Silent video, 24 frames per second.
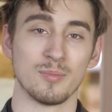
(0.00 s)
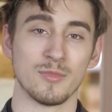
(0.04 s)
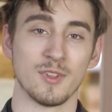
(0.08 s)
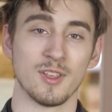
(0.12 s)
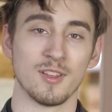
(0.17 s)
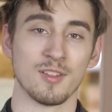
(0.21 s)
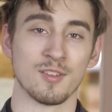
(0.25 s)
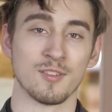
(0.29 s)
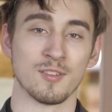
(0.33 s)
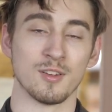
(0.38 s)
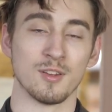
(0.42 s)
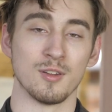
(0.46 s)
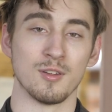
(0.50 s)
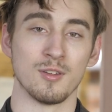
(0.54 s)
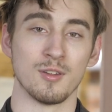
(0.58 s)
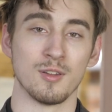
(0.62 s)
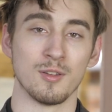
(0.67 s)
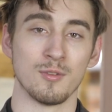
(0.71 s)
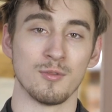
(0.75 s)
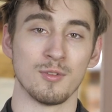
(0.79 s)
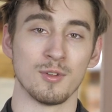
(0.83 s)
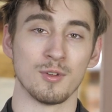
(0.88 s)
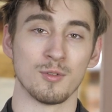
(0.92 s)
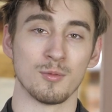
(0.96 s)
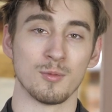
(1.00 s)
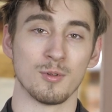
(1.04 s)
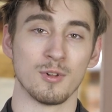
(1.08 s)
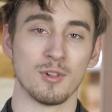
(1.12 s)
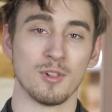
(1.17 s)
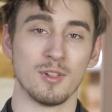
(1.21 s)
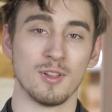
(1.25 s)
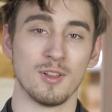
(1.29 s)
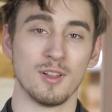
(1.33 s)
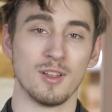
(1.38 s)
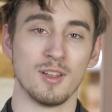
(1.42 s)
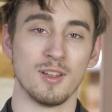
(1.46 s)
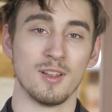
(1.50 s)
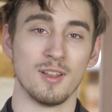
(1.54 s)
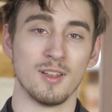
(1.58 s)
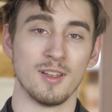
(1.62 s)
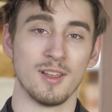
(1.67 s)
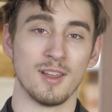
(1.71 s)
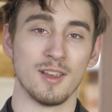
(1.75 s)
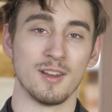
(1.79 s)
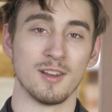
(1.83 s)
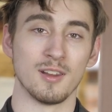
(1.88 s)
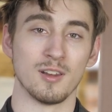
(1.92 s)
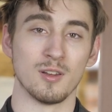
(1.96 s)
as an individual
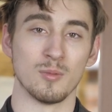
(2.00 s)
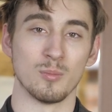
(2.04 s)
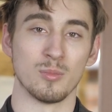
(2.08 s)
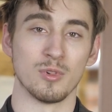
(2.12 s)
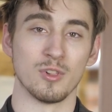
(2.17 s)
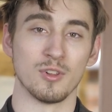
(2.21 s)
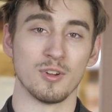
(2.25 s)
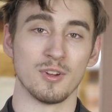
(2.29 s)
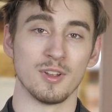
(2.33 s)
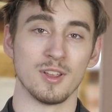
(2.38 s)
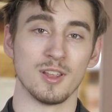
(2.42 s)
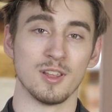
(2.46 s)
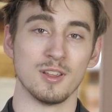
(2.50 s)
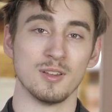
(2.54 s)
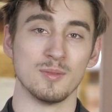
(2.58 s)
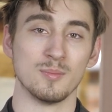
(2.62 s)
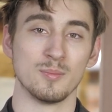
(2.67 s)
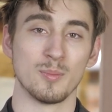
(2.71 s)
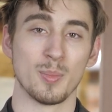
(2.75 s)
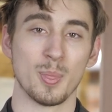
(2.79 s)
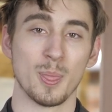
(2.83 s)
and an employee.